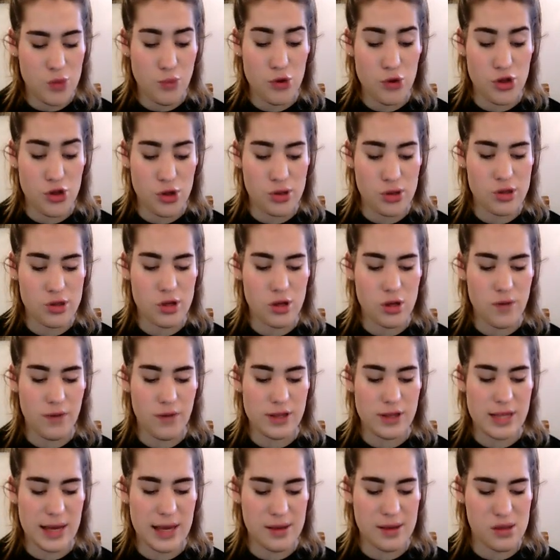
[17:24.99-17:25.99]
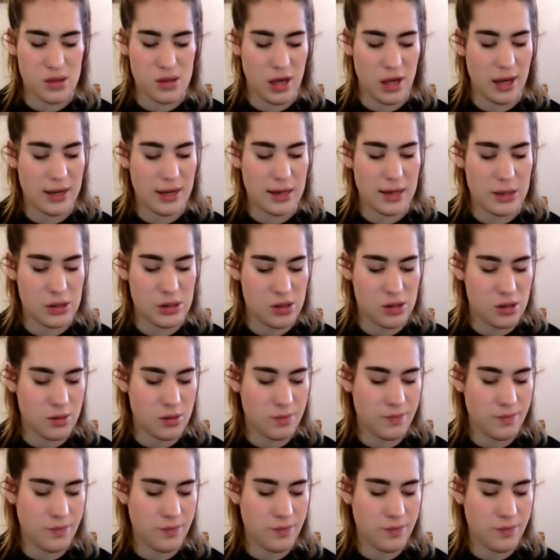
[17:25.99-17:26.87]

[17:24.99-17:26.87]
produced another dead silence.